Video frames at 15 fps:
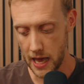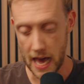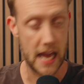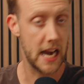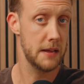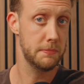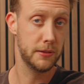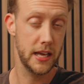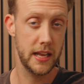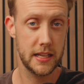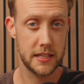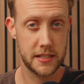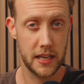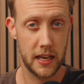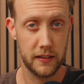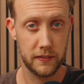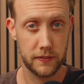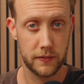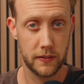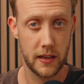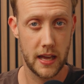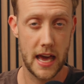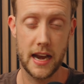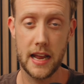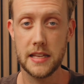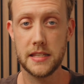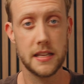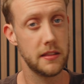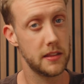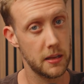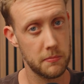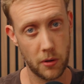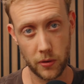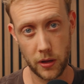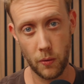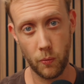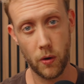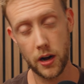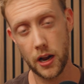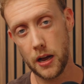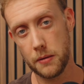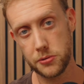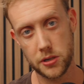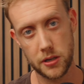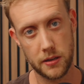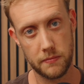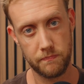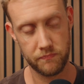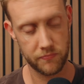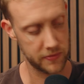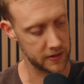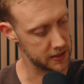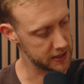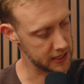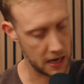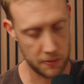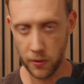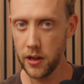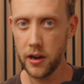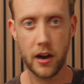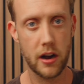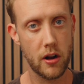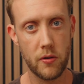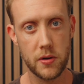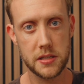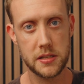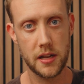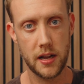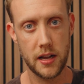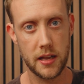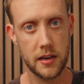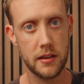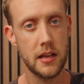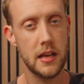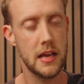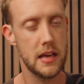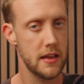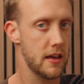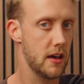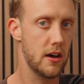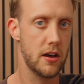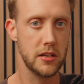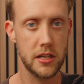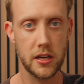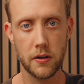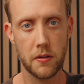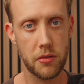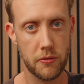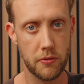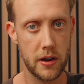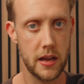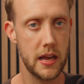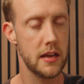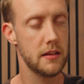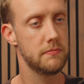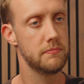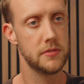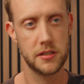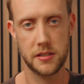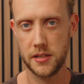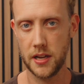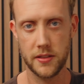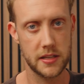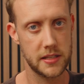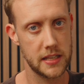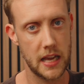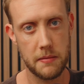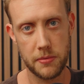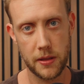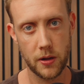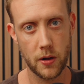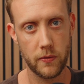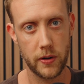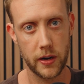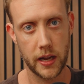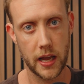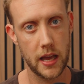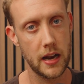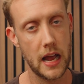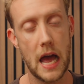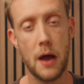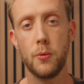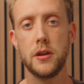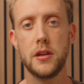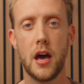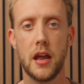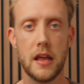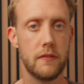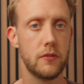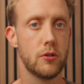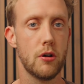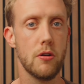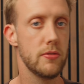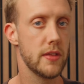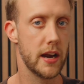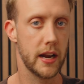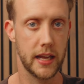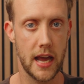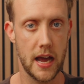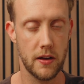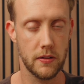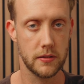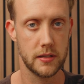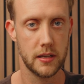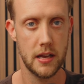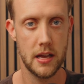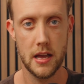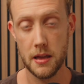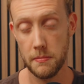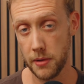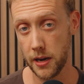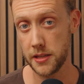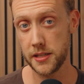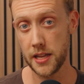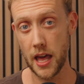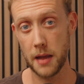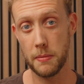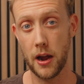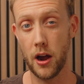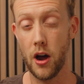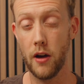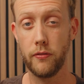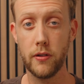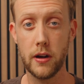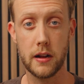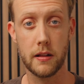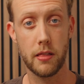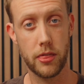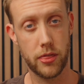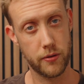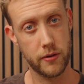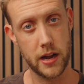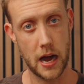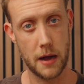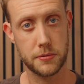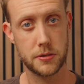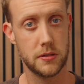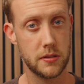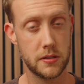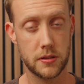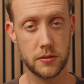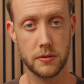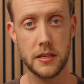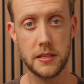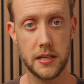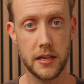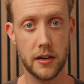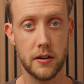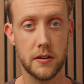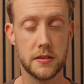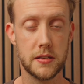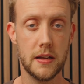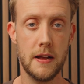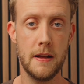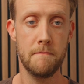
Had I played it safe, had I sent them only one option, the same one I'd always done, on year 3, just done the same thing over again, I would not have grown that account. But instead, by offering 3 options, 3 tiers,